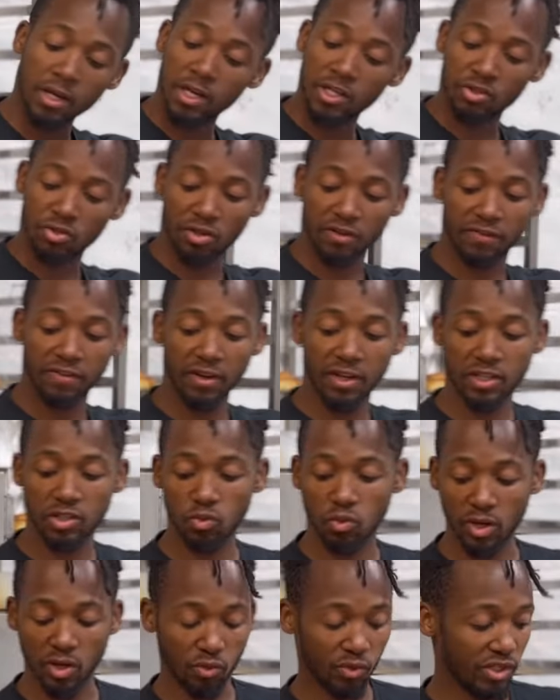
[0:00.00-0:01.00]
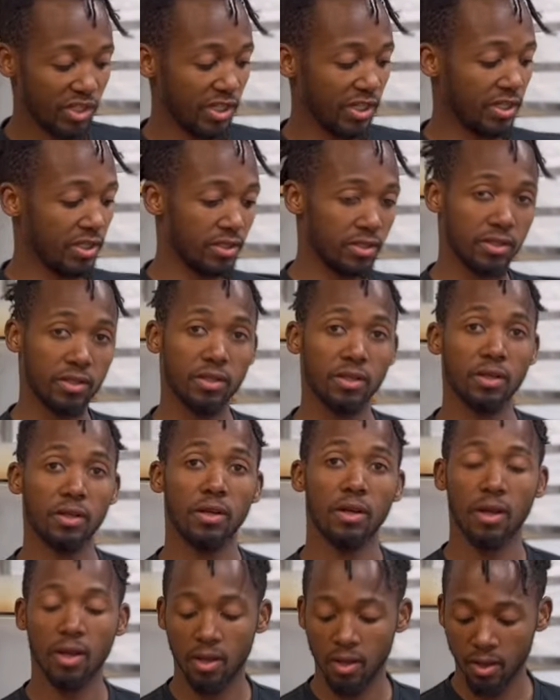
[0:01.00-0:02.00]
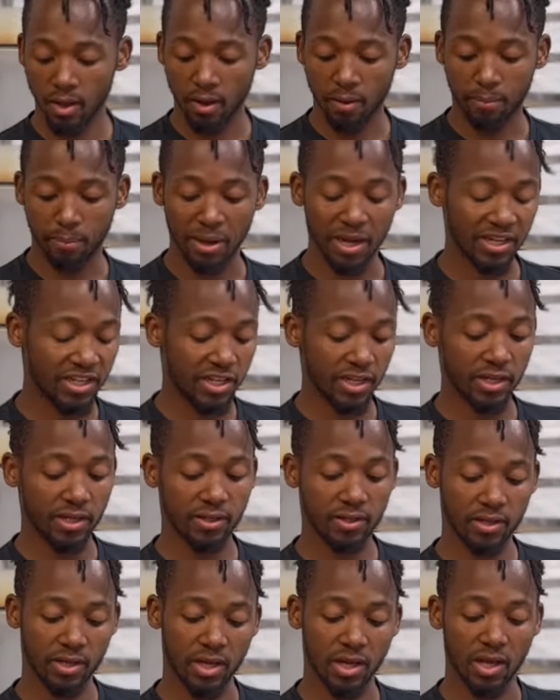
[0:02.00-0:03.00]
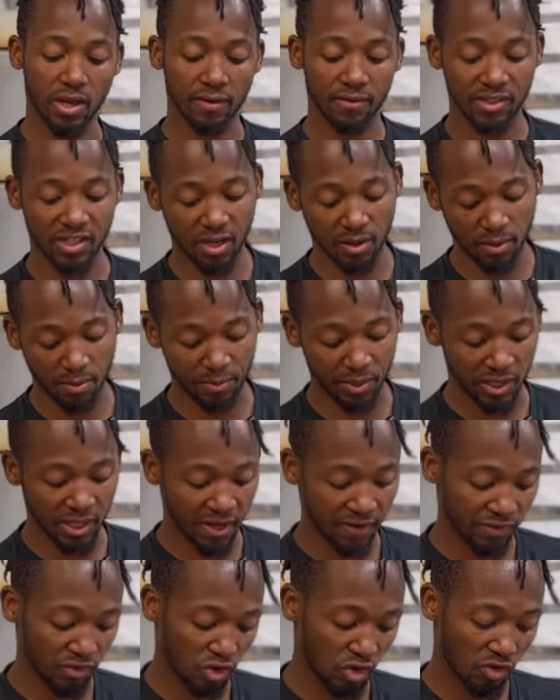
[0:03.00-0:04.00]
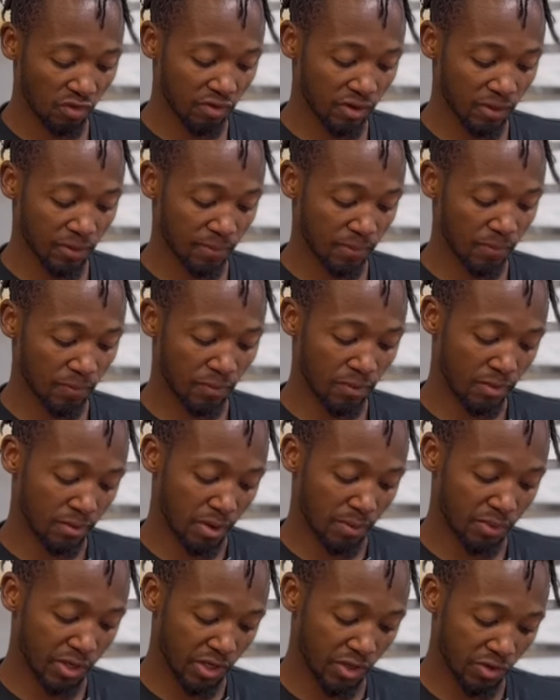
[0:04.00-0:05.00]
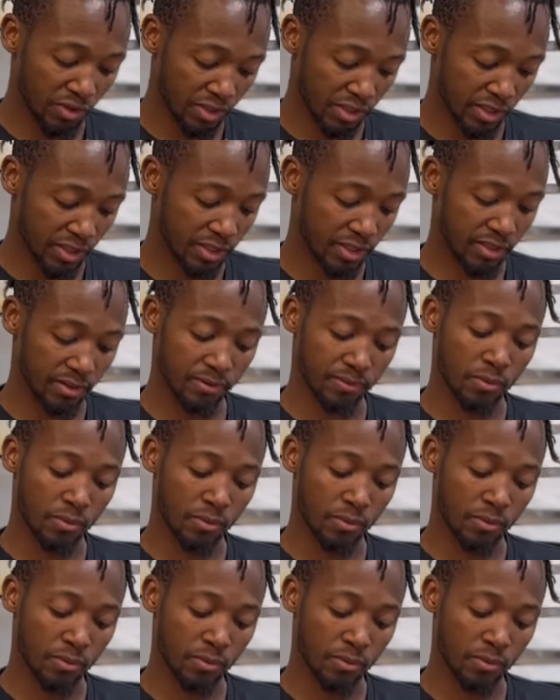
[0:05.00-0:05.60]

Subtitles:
So the first one, which is butter. I have some a bit left over. I'm gonna use this.